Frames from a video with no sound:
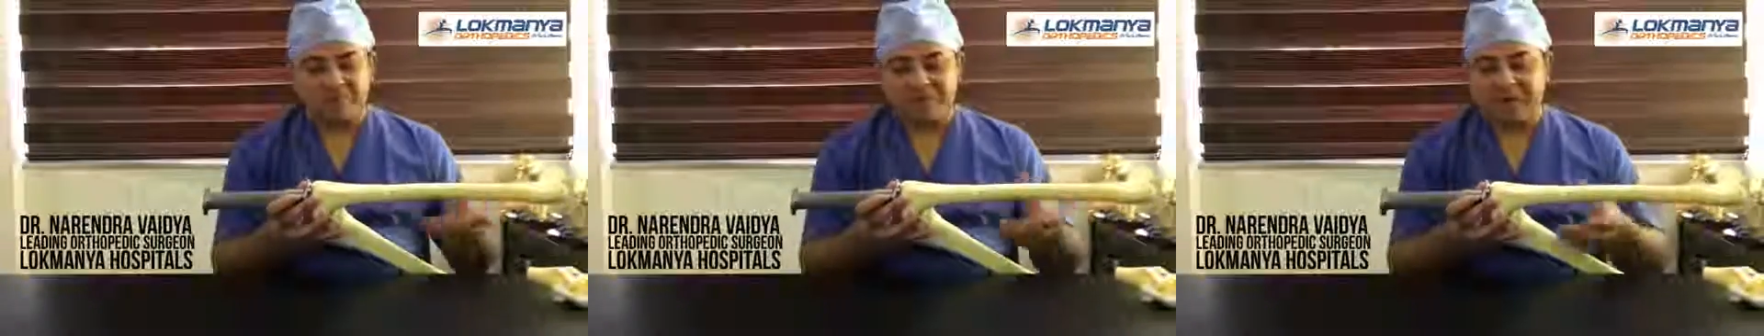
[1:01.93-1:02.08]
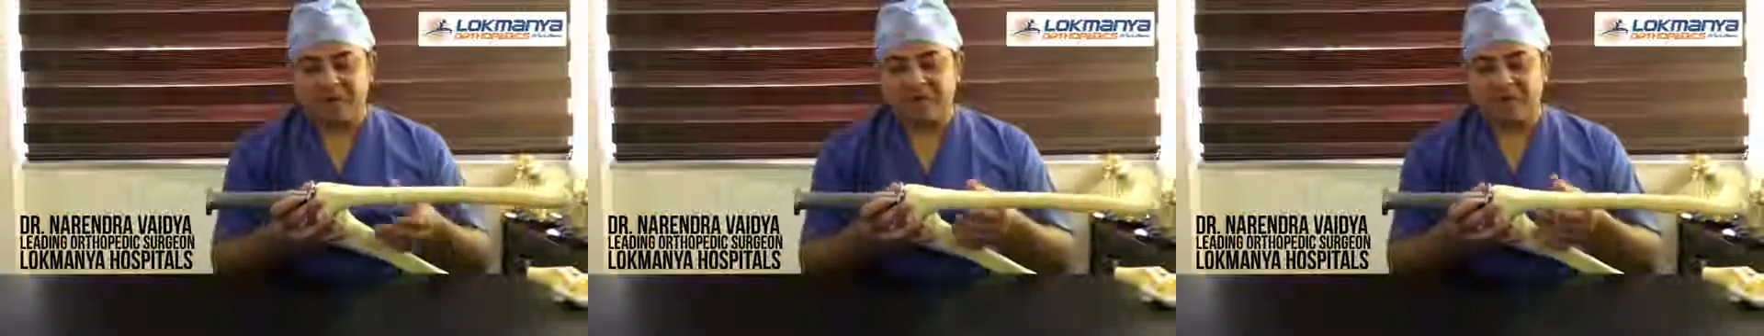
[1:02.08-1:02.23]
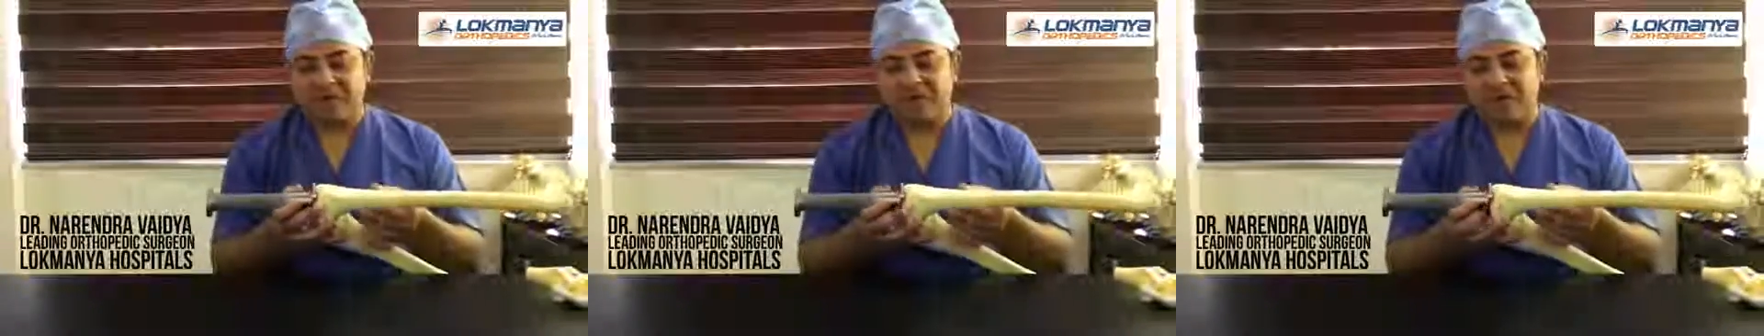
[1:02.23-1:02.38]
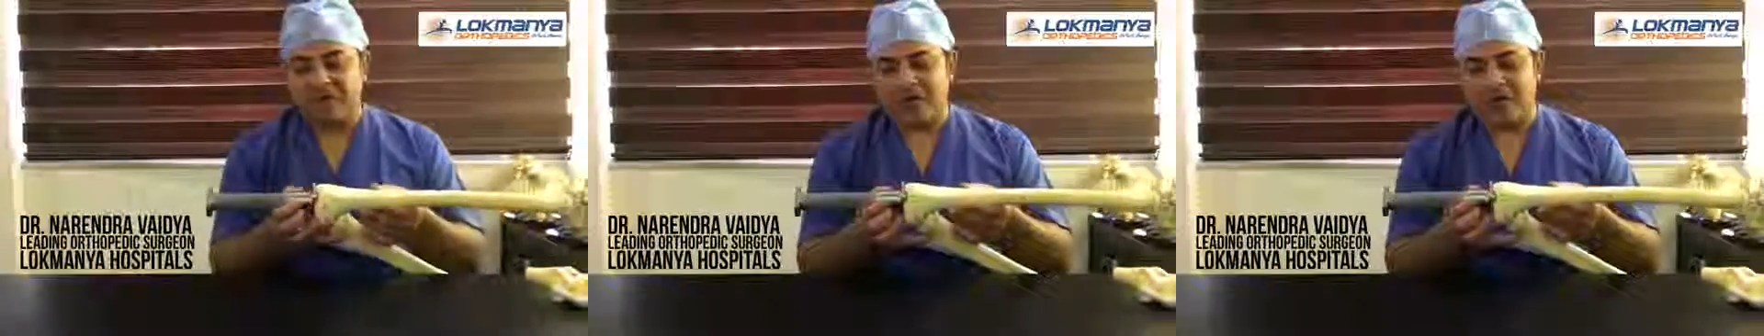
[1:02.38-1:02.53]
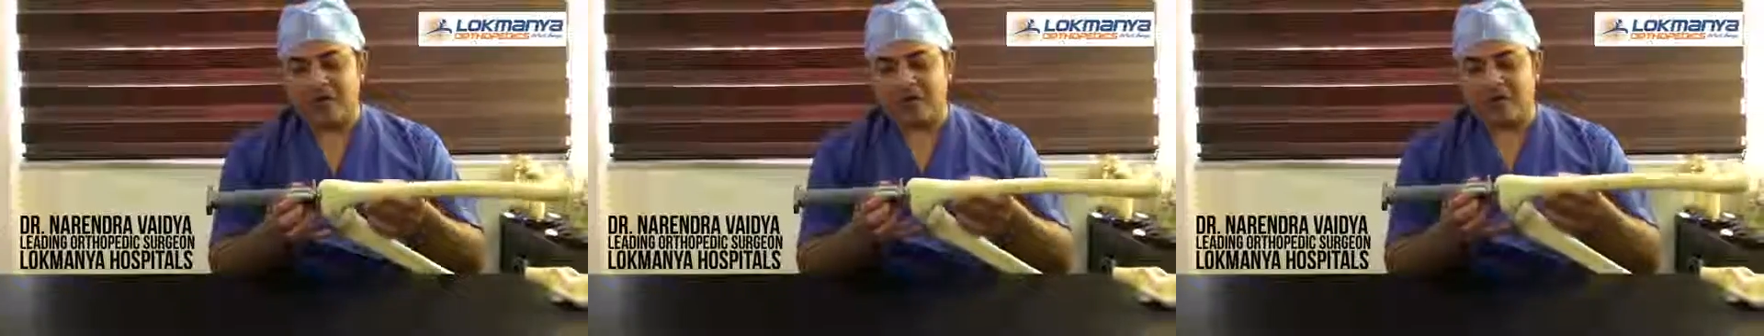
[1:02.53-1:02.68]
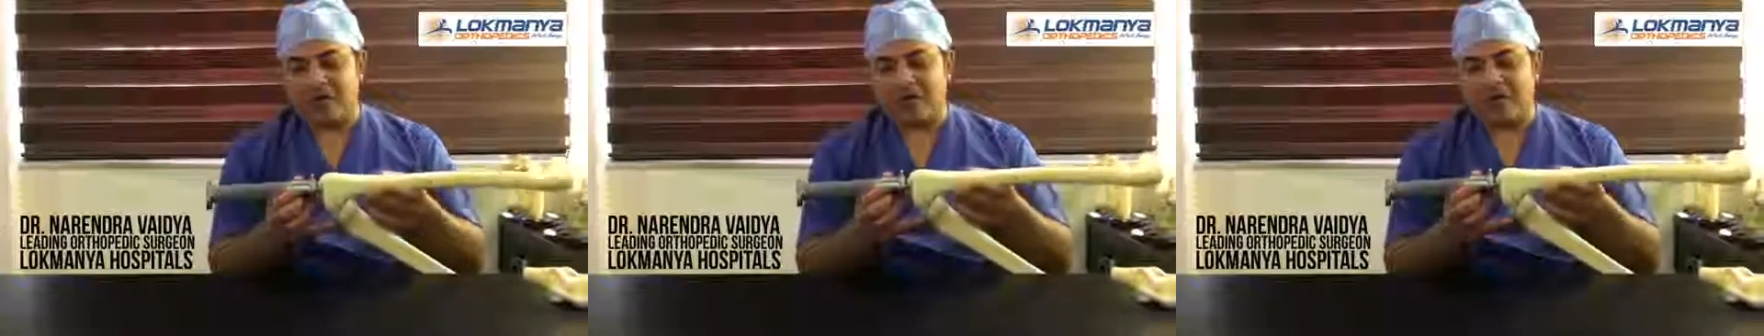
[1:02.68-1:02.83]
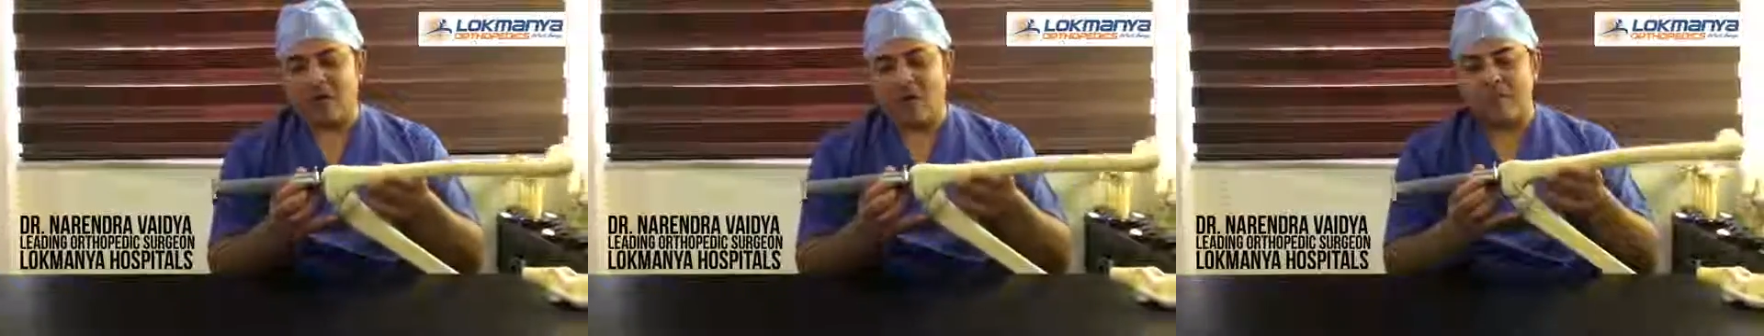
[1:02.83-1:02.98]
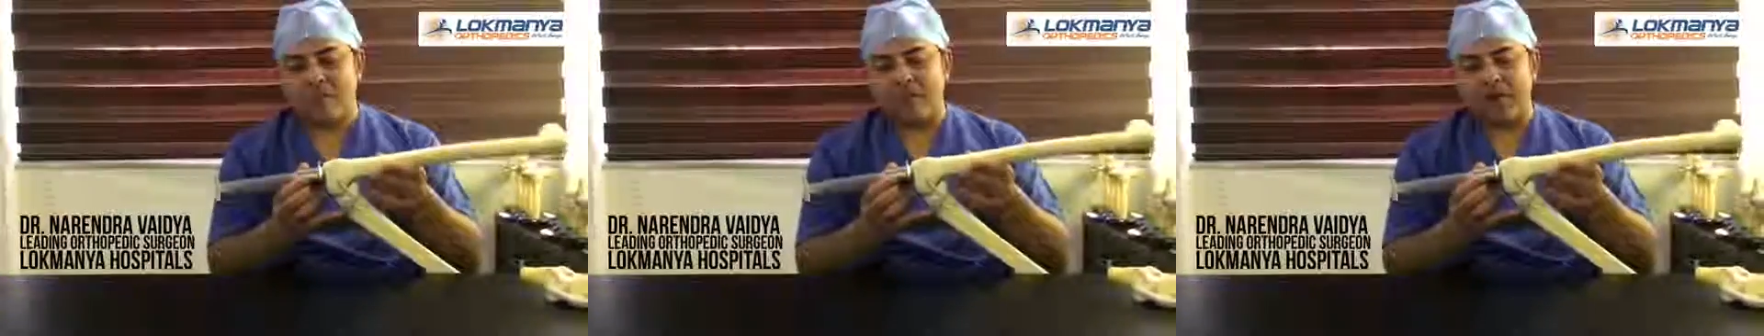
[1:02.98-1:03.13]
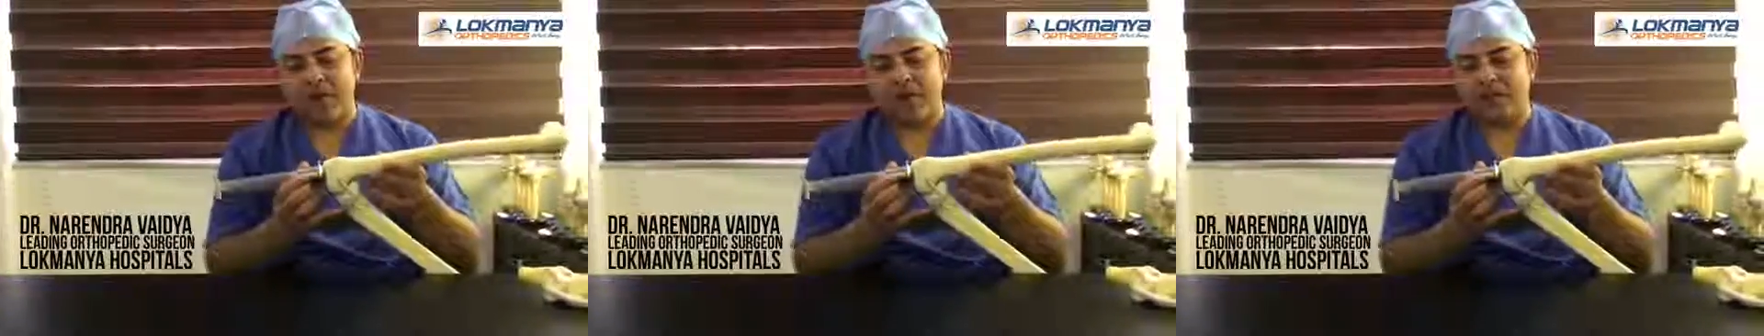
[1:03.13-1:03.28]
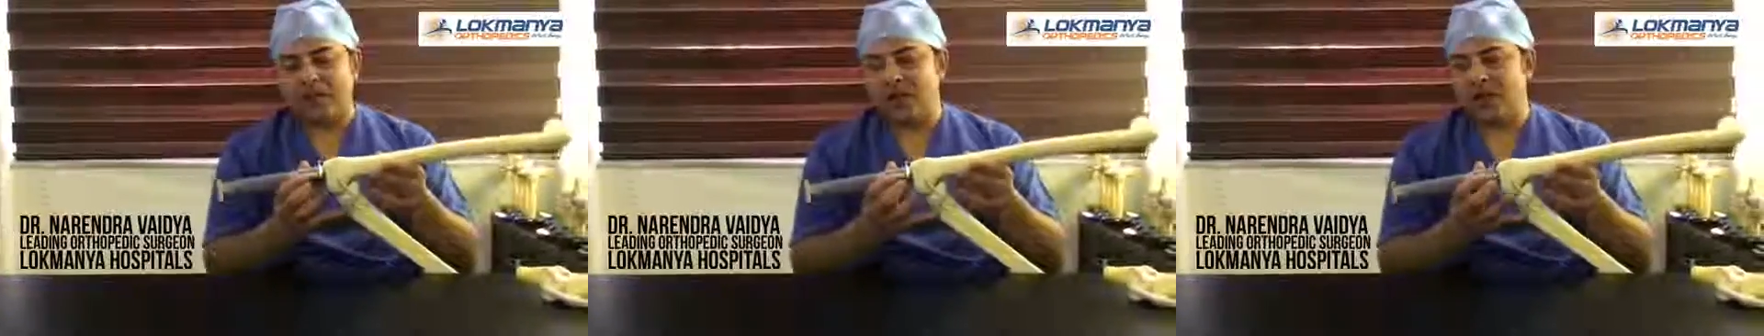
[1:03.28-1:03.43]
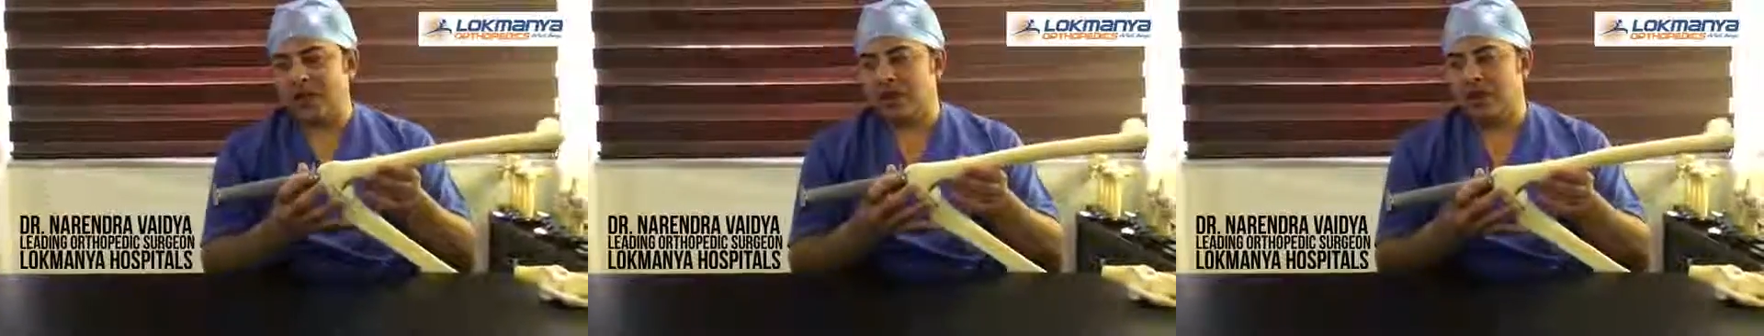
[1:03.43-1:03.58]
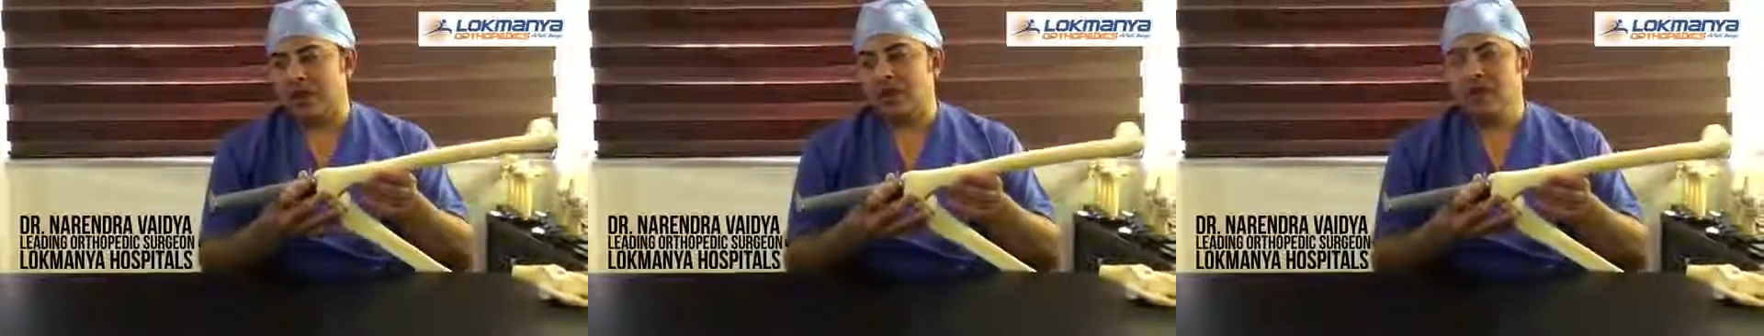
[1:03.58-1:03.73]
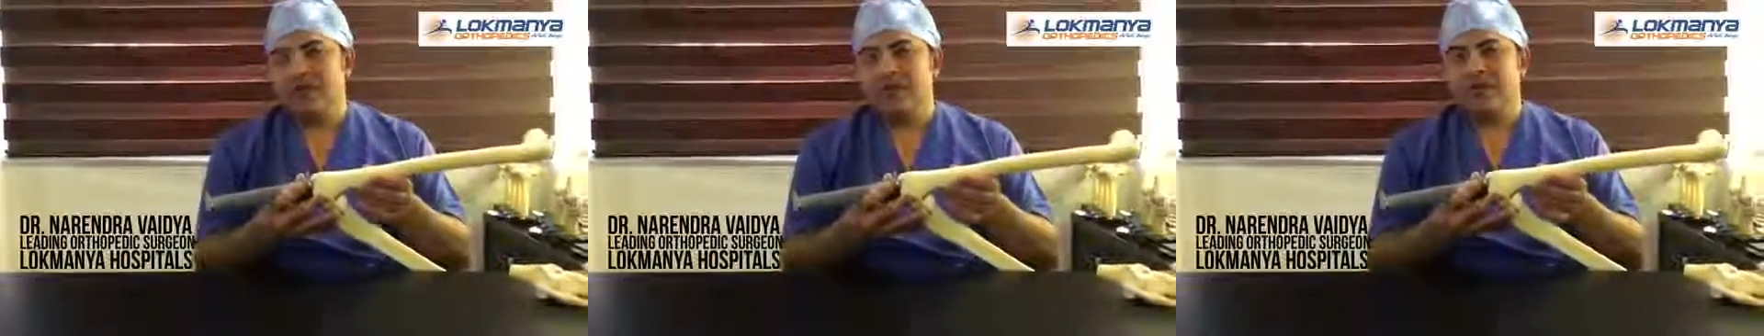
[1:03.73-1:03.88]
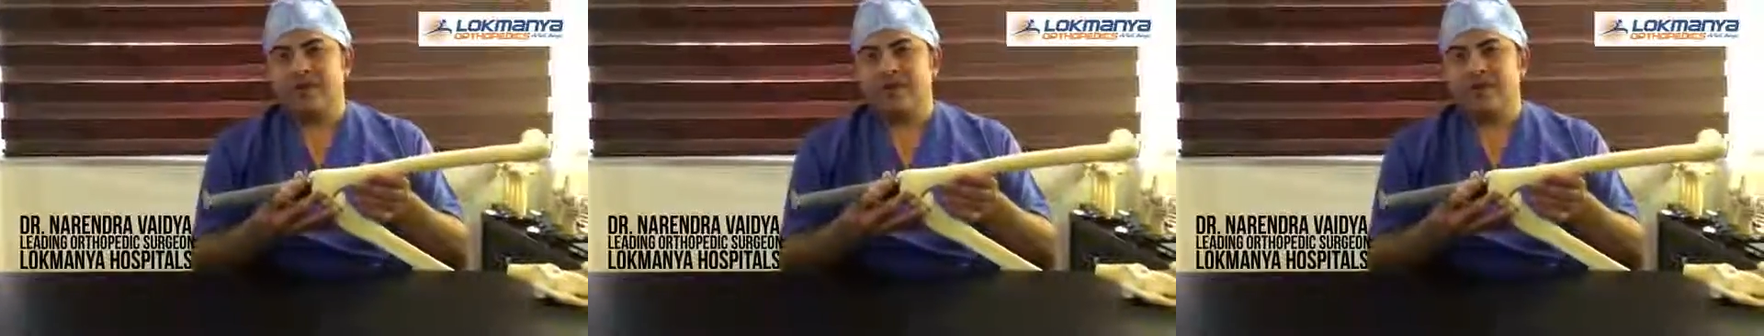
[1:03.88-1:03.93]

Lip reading: bit of a complex thing